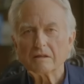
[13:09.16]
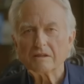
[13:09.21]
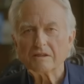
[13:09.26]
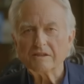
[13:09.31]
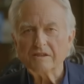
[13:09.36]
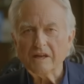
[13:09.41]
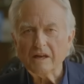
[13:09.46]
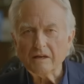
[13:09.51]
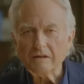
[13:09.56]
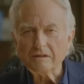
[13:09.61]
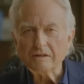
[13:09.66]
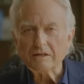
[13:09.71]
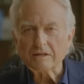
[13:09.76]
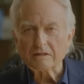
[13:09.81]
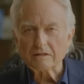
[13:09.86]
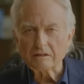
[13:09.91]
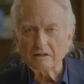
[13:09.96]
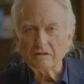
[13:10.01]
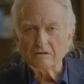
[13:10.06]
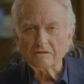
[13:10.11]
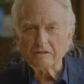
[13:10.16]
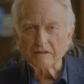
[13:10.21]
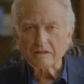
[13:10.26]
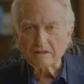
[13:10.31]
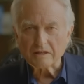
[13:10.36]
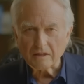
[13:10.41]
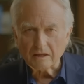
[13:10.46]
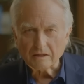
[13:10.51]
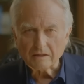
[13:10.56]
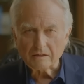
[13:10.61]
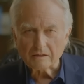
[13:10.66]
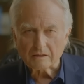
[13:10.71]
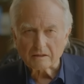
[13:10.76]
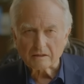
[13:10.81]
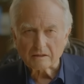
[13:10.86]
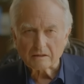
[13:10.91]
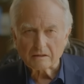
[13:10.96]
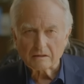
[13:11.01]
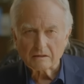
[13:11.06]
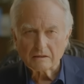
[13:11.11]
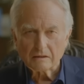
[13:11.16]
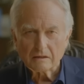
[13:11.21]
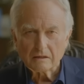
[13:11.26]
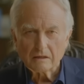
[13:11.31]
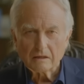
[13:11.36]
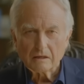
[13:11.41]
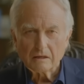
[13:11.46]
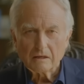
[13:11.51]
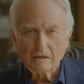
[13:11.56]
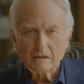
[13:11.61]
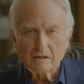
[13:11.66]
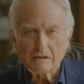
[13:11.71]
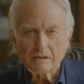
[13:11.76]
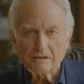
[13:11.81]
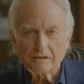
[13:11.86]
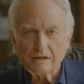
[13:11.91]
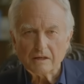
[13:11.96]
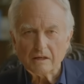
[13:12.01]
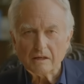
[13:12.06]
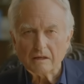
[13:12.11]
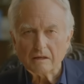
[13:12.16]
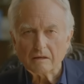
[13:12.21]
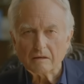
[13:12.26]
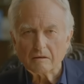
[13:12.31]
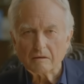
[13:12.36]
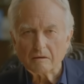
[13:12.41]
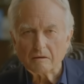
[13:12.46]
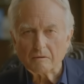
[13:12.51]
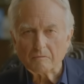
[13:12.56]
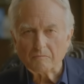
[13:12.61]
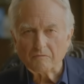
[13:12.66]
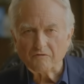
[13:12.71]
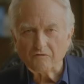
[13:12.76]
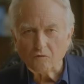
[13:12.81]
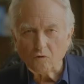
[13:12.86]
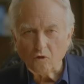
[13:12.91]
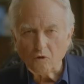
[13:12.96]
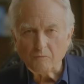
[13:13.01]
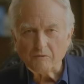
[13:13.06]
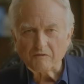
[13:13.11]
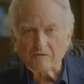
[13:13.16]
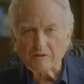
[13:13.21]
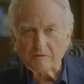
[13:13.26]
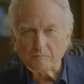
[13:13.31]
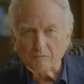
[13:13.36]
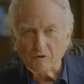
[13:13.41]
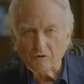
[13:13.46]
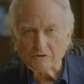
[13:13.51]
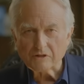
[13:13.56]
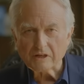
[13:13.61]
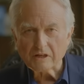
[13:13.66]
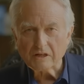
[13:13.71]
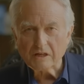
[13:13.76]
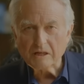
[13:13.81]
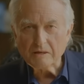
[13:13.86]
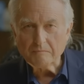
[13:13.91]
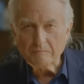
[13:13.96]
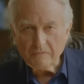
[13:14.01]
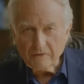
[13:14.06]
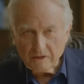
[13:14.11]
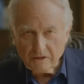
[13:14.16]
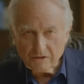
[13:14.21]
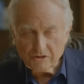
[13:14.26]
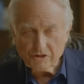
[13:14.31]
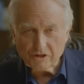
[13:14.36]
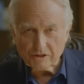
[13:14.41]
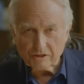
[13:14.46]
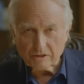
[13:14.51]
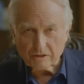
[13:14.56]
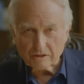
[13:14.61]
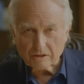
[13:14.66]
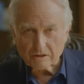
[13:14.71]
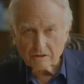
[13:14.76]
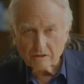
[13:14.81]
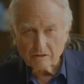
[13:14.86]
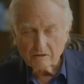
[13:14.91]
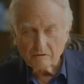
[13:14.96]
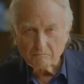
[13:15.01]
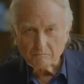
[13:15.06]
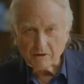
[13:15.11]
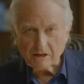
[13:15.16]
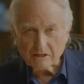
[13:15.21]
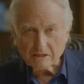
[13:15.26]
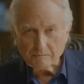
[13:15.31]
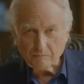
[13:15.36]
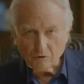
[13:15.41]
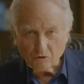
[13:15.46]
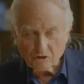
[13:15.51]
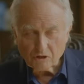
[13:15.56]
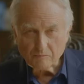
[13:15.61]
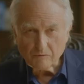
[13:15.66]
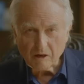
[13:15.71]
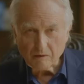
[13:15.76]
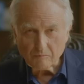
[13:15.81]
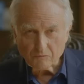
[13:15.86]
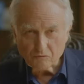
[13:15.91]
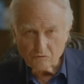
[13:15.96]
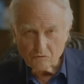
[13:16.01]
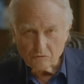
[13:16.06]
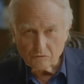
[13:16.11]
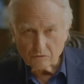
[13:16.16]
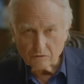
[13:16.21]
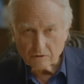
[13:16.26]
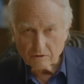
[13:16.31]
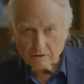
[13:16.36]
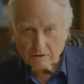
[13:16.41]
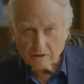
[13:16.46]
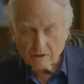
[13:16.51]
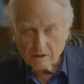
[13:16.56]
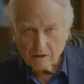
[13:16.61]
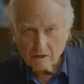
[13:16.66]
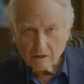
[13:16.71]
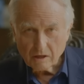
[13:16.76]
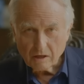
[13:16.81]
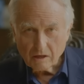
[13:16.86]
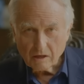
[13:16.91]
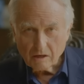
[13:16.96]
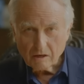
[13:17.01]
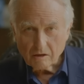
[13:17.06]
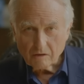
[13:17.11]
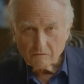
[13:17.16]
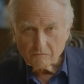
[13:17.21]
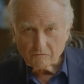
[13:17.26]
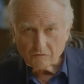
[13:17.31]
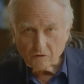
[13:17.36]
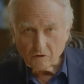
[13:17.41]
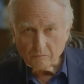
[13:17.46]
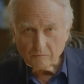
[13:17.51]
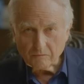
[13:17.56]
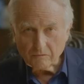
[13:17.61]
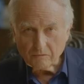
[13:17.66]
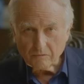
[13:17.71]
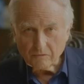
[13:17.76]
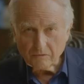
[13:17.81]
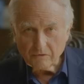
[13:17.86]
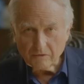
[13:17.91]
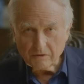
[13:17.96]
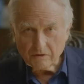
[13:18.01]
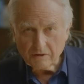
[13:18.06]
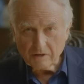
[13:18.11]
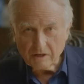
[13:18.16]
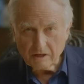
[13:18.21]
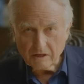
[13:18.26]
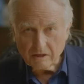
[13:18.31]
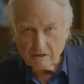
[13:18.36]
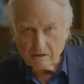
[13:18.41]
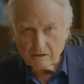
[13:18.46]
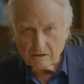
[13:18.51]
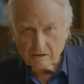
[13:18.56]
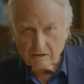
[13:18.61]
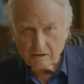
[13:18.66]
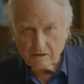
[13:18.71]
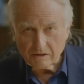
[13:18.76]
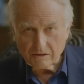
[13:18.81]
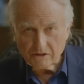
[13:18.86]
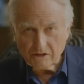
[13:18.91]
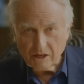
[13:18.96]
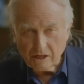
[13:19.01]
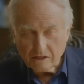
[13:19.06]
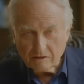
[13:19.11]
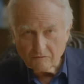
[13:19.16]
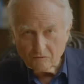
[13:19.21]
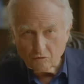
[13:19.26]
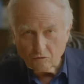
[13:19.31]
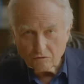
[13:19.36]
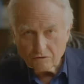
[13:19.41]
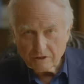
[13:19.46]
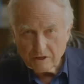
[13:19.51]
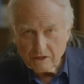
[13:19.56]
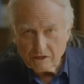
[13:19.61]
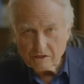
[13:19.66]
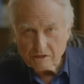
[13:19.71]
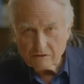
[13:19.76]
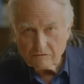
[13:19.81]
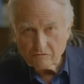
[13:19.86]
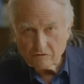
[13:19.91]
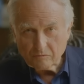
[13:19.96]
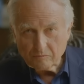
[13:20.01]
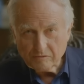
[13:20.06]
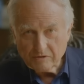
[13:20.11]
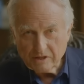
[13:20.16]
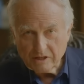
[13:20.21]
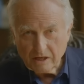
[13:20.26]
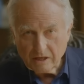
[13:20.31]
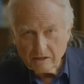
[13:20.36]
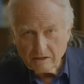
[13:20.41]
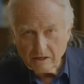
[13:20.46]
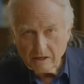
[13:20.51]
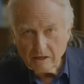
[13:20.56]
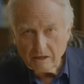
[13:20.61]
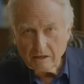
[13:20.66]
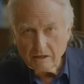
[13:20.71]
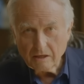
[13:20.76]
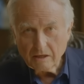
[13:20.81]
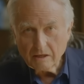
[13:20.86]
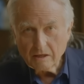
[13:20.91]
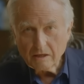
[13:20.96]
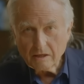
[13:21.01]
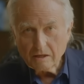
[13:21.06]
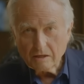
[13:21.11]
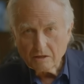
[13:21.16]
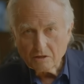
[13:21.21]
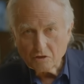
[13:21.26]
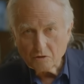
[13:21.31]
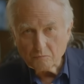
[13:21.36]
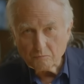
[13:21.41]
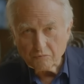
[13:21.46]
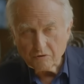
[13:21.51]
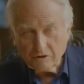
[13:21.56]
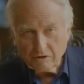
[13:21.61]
There is no designer. The form of the body emerges by the bottom up rules from the chain of causation from DNA to